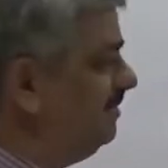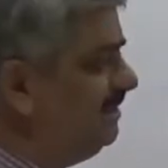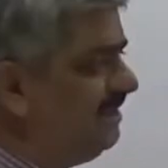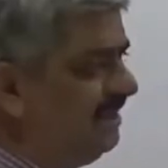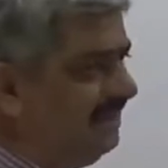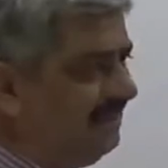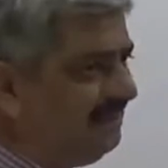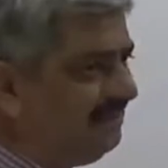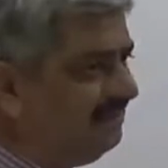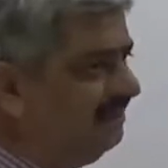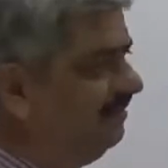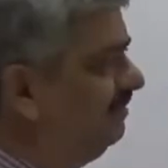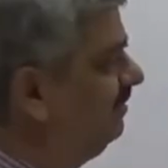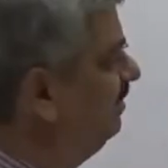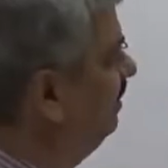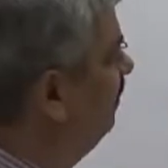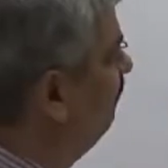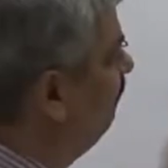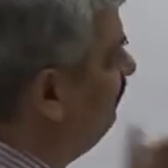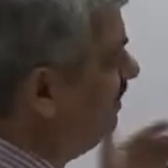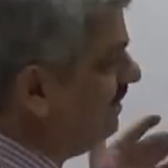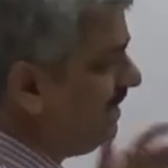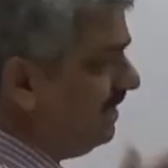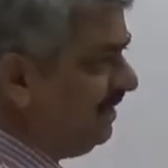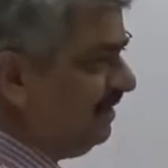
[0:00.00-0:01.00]
be there.
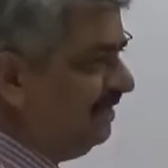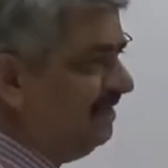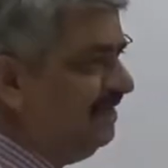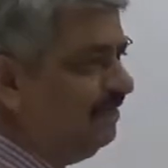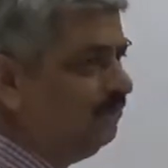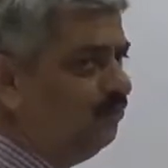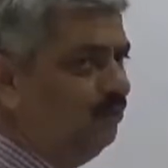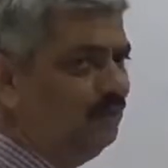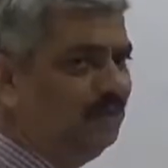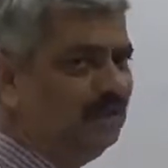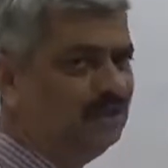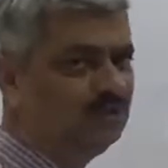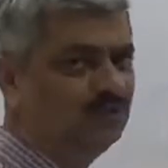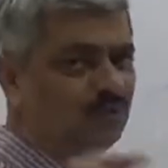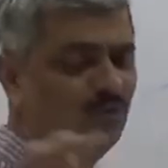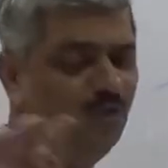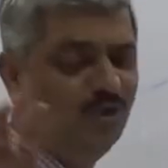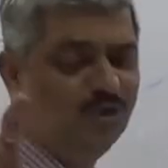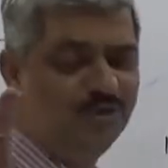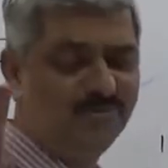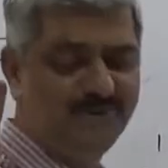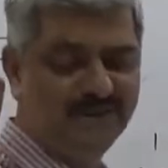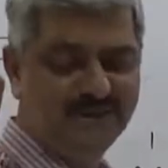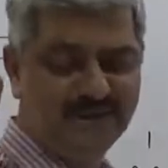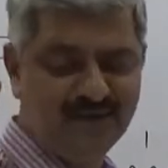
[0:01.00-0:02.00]
When I connect voltage to
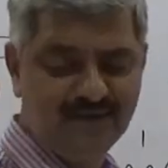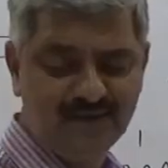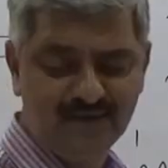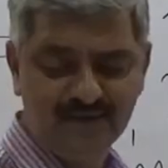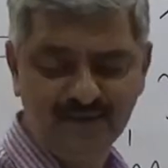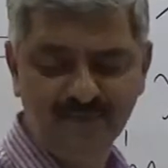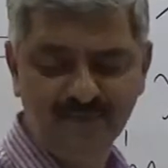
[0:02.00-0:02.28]
voltmeter,